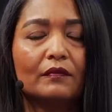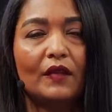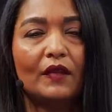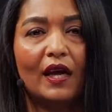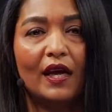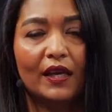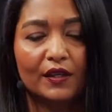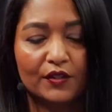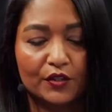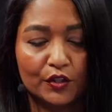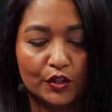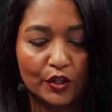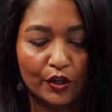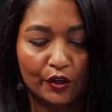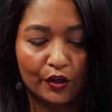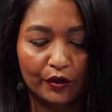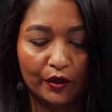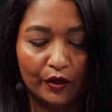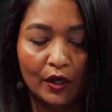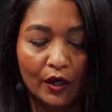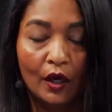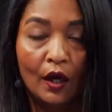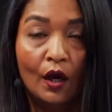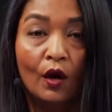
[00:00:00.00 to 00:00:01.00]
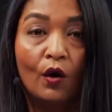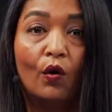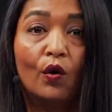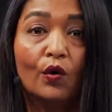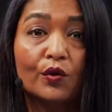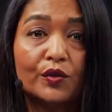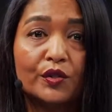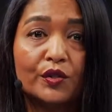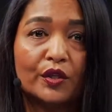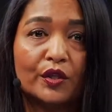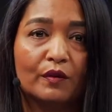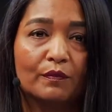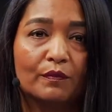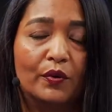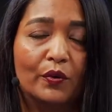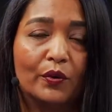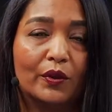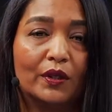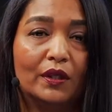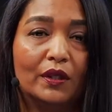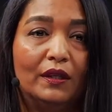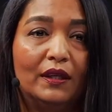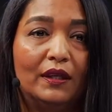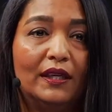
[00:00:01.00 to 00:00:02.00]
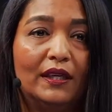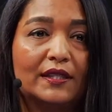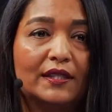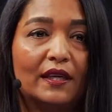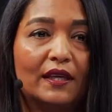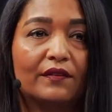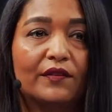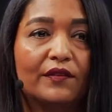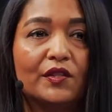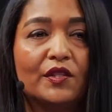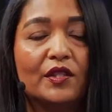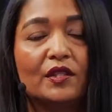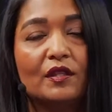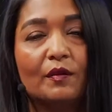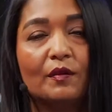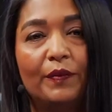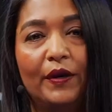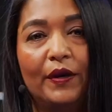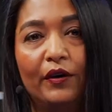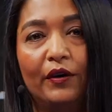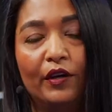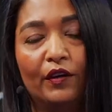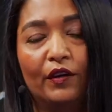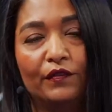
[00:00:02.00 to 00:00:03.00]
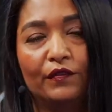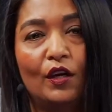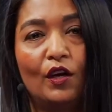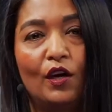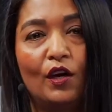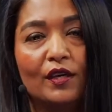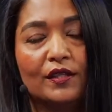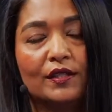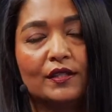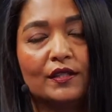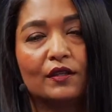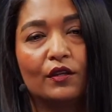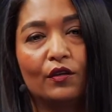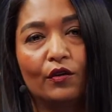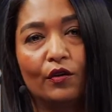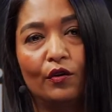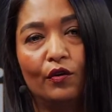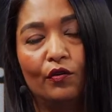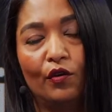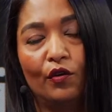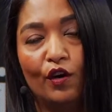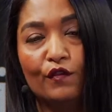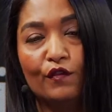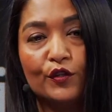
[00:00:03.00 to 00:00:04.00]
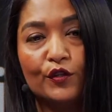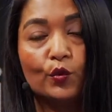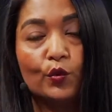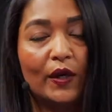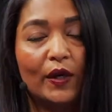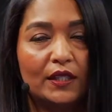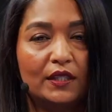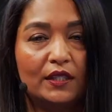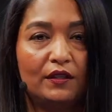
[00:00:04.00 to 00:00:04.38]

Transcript: And so, also importantly, is that this is a period of the last, over 20